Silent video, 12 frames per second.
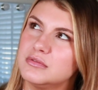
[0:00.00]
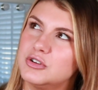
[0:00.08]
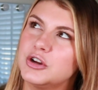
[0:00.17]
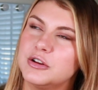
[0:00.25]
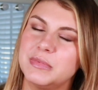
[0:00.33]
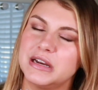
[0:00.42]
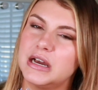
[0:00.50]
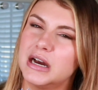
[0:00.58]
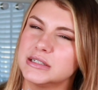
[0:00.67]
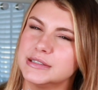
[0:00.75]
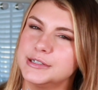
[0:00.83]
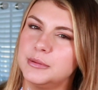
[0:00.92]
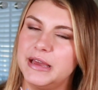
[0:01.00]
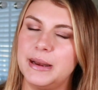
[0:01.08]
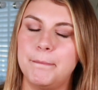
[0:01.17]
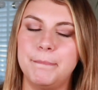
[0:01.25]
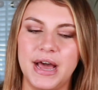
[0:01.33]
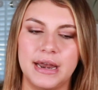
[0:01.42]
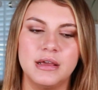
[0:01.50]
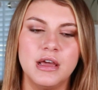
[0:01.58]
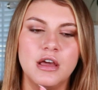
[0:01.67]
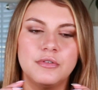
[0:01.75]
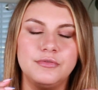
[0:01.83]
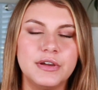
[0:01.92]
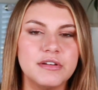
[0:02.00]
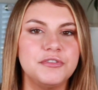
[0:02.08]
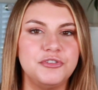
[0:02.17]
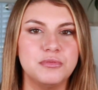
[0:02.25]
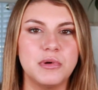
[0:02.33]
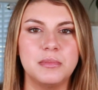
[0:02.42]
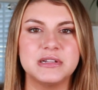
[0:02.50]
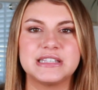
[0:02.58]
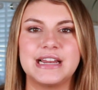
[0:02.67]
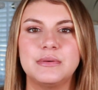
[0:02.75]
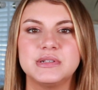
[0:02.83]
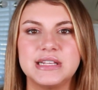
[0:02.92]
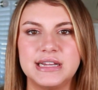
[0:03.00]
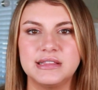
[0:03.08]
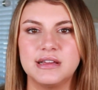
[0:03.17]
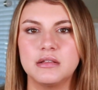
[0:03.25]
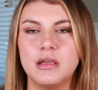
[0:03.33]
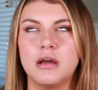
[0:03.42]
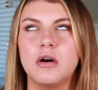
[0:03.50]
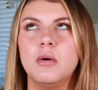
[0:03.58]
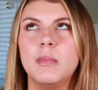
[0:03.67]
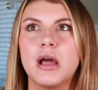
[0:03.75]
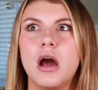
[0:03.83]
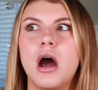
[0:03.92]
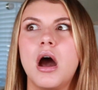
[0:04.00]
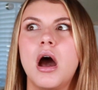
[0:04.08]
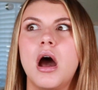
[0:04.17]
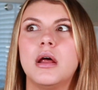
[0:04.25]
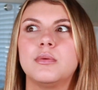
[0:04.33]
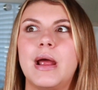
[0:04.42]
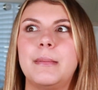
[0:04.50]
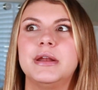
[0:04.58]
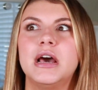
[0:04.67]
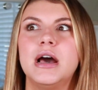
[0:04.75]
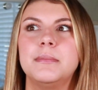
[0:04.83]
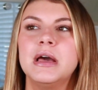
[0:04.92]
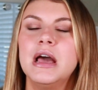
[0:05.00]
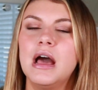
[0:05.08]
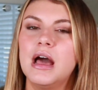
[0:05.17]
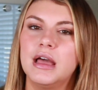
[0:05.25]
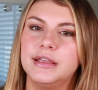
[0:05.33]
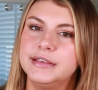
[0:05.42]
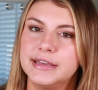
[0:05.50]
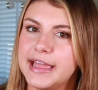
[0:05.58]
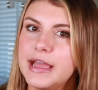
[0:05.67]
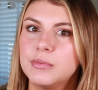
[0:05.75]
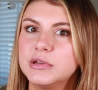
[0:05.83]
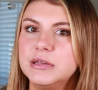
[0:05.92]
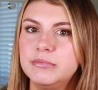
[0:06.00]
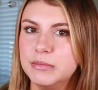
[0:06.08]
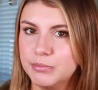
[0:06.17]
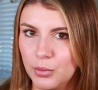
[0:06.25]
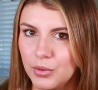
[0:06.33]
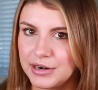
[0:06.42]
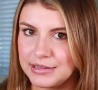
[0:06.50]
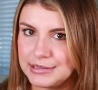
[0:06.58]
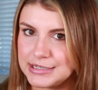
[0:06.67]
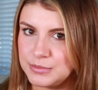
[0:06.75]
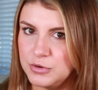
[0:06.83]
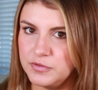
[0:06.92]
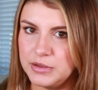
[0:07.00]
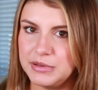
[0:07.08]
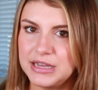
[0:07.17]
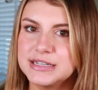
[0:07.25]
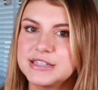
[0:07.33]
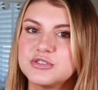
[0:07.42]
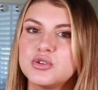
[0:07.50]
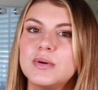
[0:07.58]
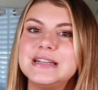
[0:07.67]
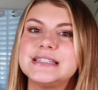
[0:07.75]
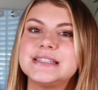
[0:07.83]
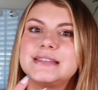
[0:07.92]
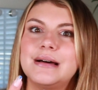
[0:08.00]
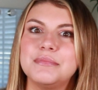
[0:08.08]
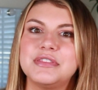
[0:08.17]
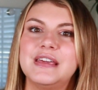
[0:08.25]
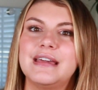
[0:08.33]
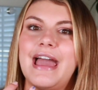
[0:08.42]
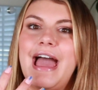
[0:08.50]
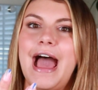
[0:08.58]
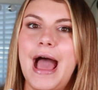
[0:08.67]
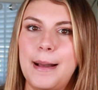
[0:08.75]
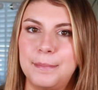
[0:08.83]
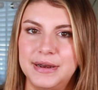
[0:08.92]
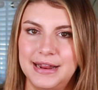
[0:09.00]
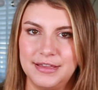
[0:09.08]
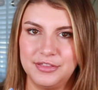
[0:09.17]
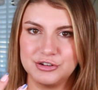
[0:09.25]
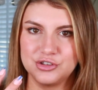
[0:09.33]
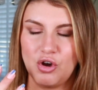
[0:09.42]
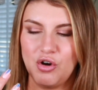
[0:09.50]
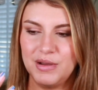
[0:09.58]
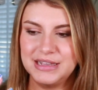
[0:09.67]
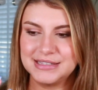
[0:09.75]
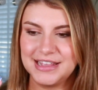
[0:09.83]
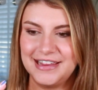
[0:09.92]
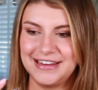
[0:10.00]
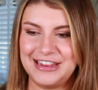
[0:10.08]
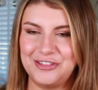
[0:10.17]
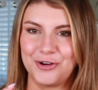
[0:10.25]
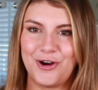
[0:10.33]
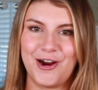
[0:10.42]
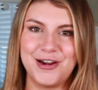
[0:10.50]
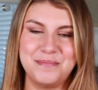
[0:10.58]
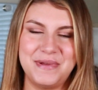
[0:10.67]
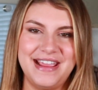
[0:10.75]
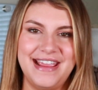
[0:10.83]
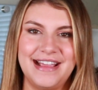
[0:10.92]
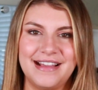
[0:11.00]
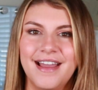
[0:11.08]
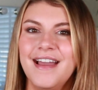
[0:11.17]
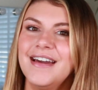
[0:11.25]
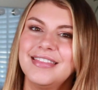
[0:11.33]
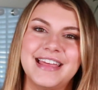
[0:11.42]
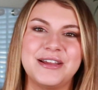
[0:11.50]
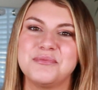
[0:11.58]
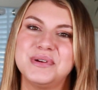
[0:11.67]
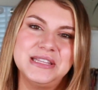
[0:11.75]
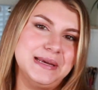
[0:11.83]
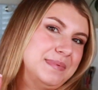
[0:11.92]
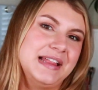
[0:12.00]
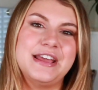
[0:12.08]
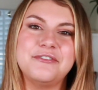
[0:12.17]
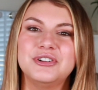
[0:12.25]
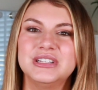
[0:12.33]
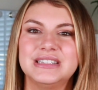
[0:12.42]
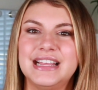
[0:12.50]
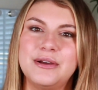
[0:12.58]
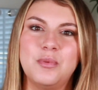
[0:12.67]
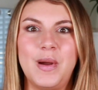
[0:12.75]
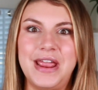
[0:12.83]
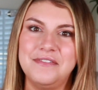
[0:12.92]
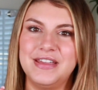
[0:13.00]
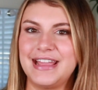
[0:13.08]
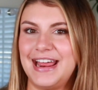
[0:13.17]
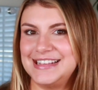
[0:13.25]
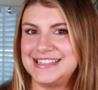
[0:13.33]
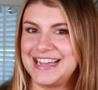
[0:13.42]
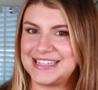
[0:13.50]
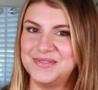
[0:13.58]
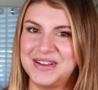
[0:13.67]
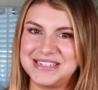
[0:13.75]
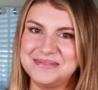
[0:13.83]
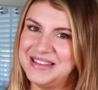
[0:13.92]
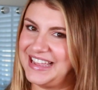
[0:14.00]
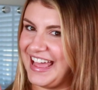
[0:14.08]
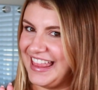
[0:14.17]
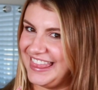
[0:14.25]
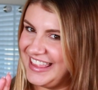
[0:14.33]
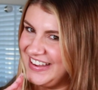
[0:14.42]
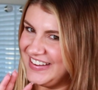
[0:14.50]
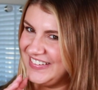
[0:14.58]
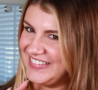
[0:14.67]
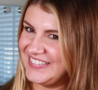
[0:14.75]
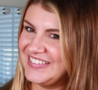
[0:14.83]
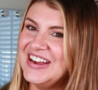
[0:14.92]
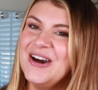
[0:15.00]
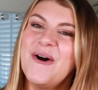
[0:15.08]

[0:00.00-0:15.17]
could have been cut a little bit, but very few moments that I was sitting there like, oh my God, wrap it up. you can't really be bored at this movie because there's always something happening. There's always like either Art being like really playful and like waving at his next victim like hello,